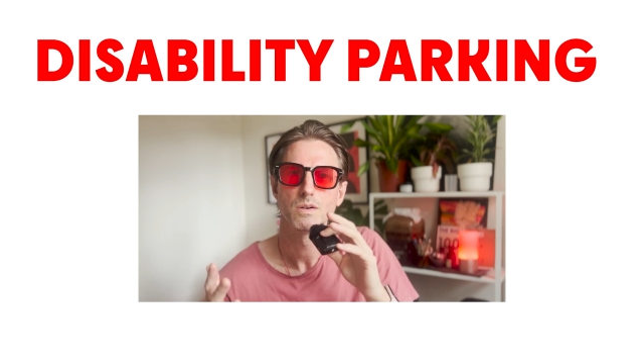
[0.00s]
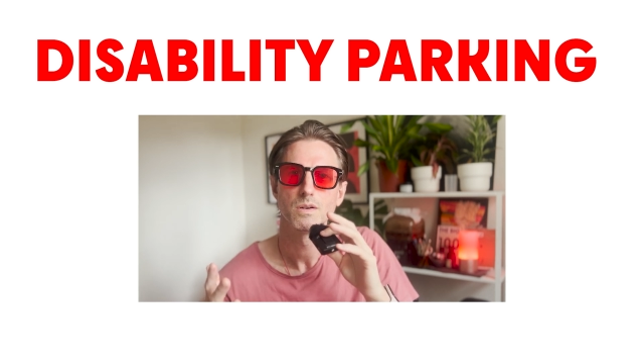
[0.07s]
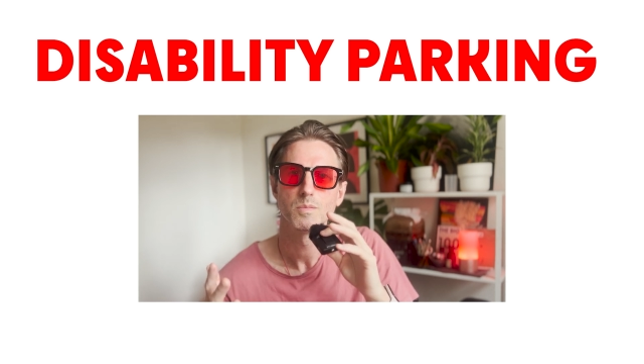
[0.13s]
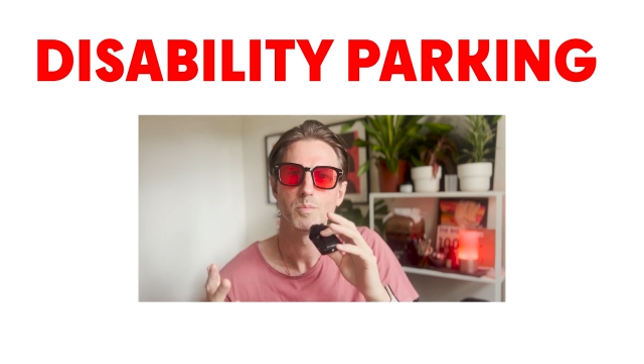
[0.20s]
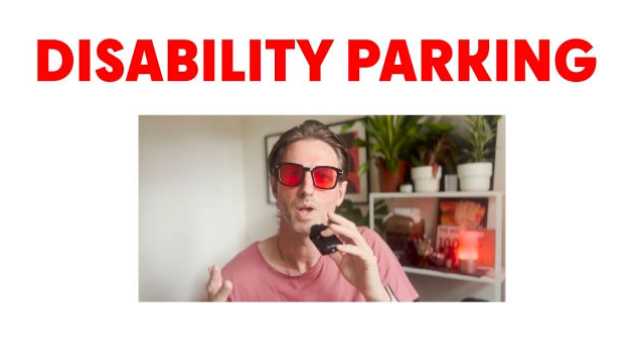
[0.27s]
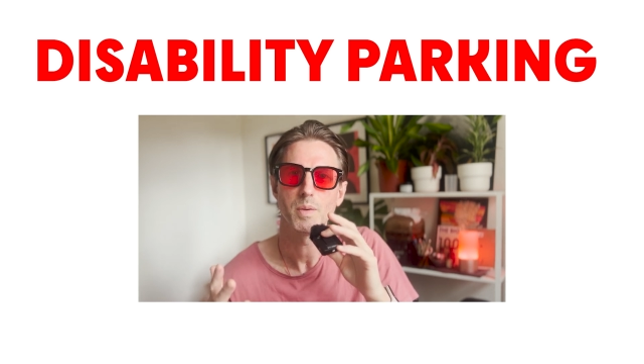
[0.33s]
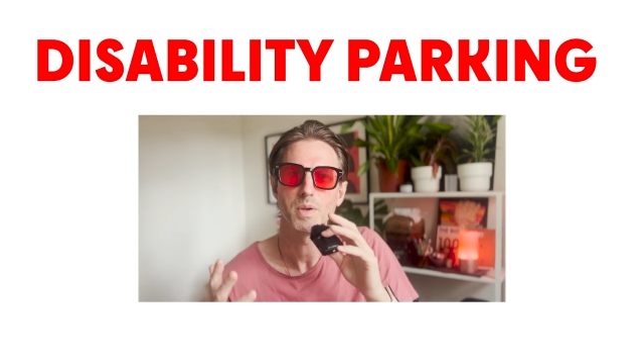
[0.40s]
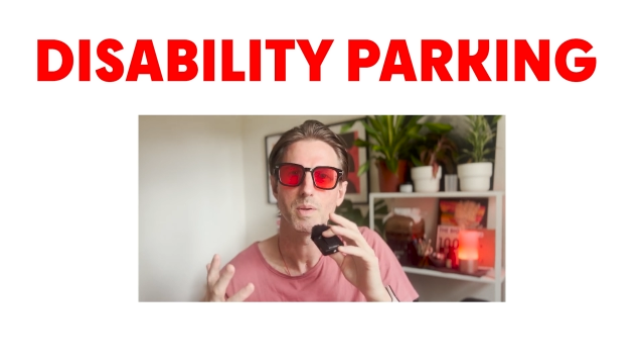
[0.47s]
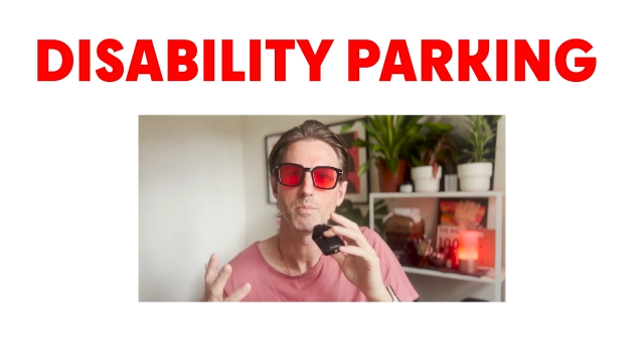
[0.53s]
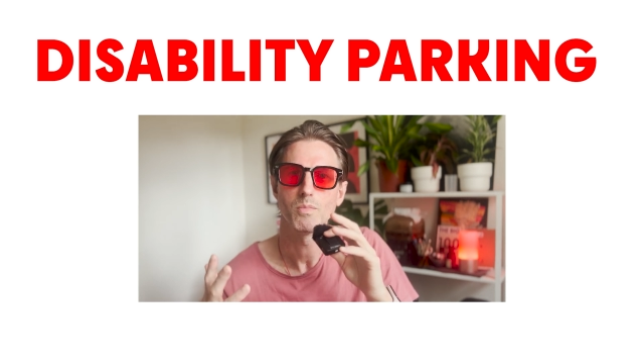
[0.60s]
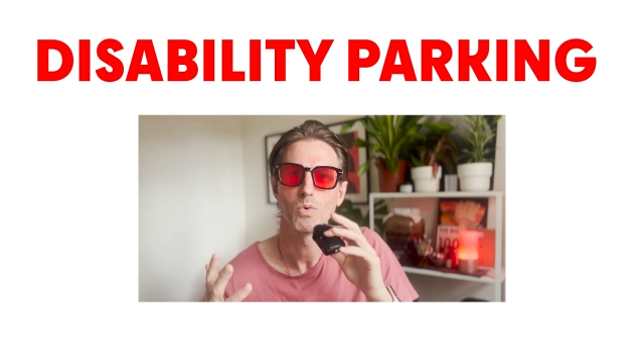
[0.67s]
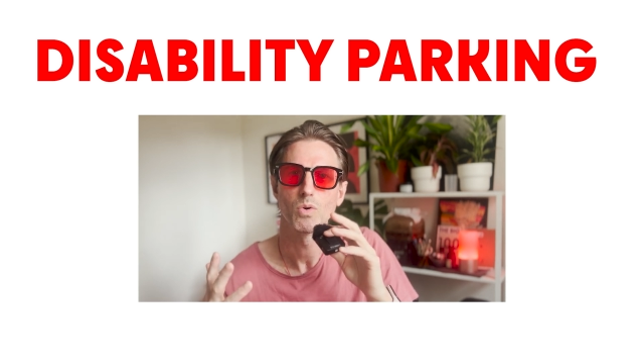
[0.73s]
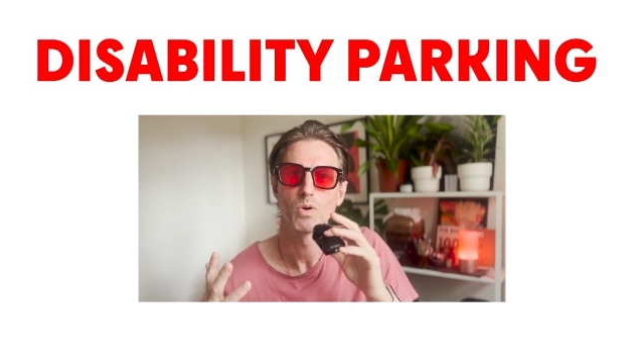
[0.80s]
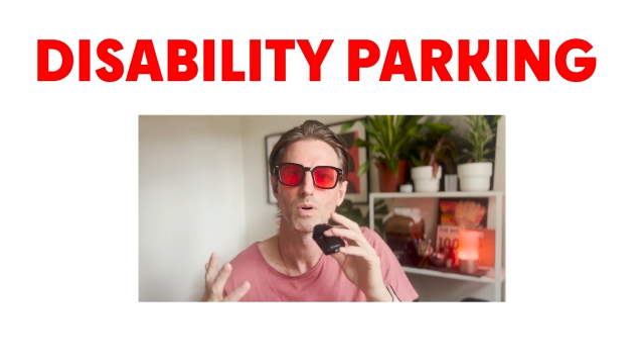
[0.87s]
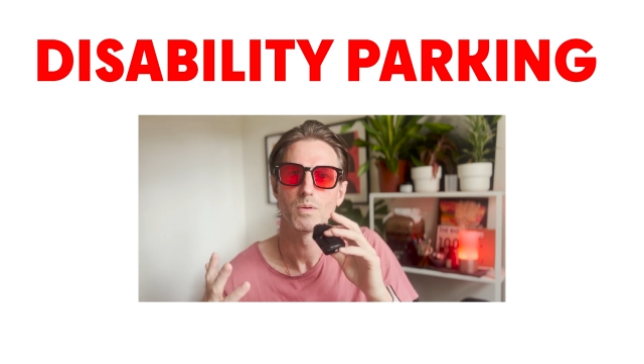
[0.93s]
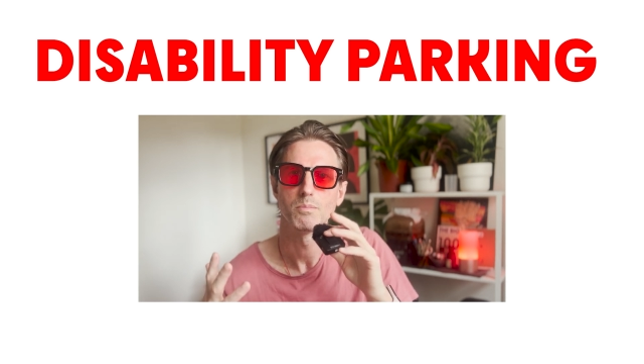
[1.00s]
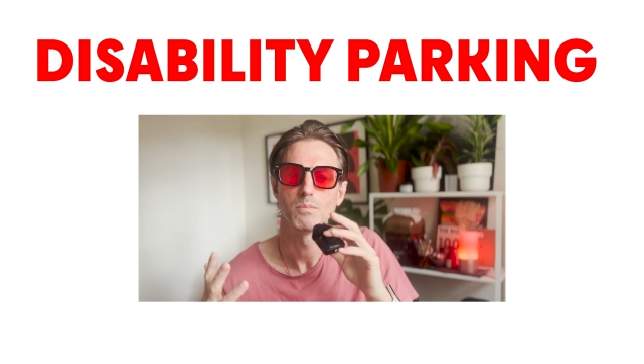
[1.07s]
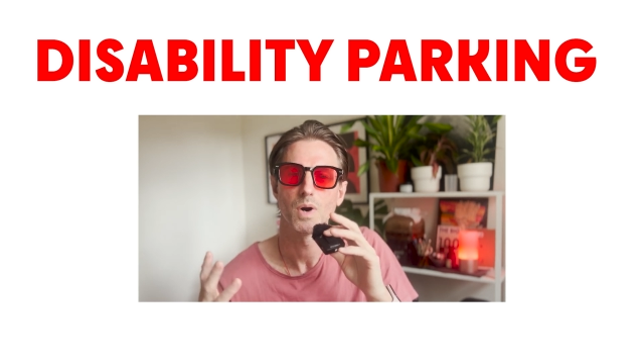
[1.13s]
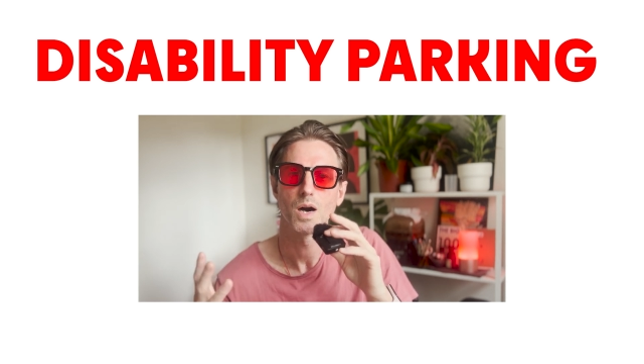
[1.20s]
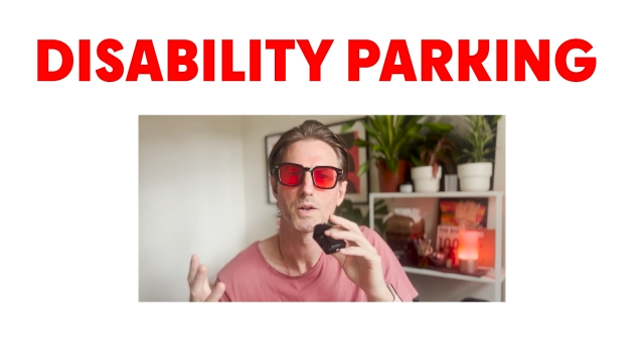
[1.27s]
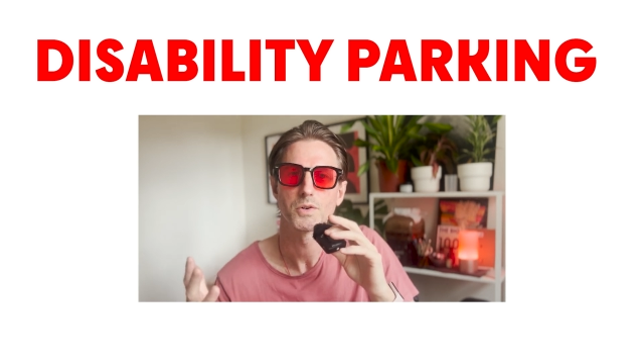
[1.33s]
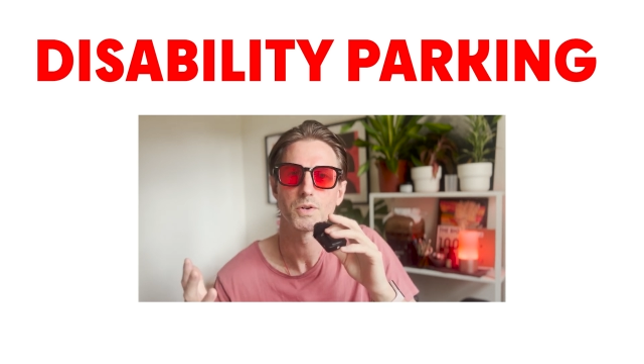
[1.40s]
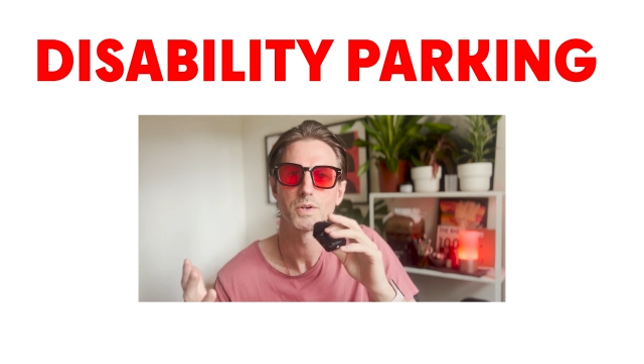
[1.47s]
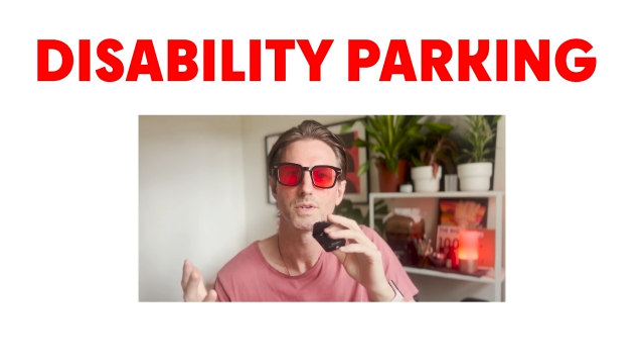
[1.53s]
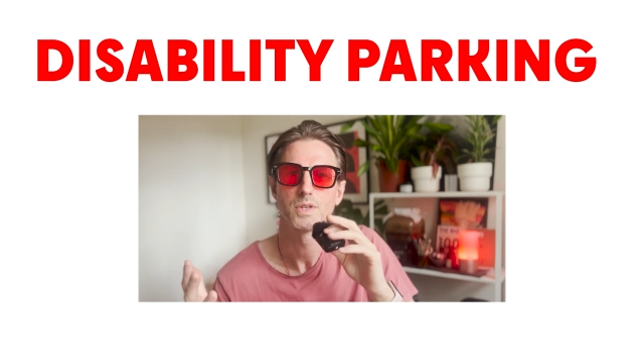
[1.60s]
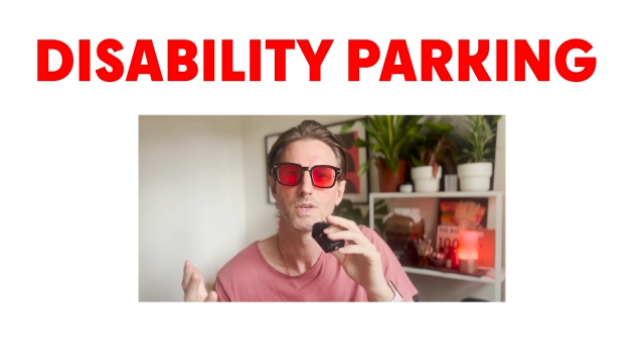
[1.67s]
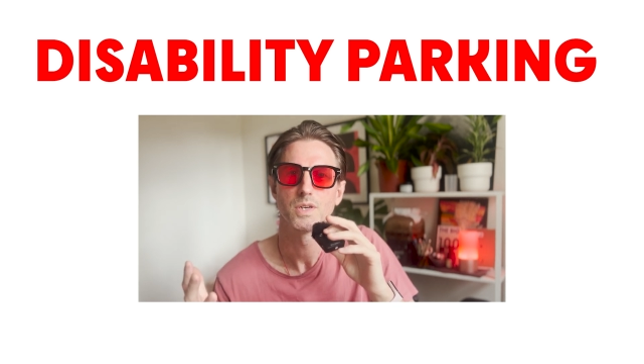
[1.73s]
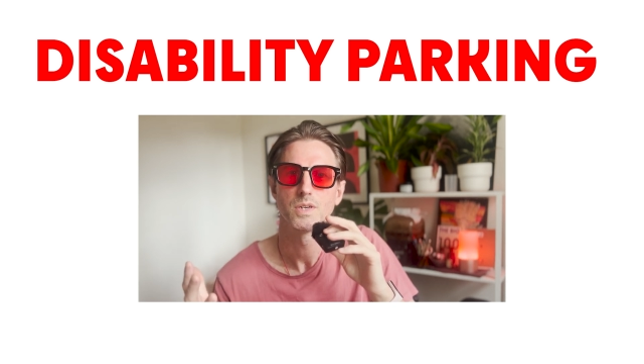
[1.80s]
maybe more modern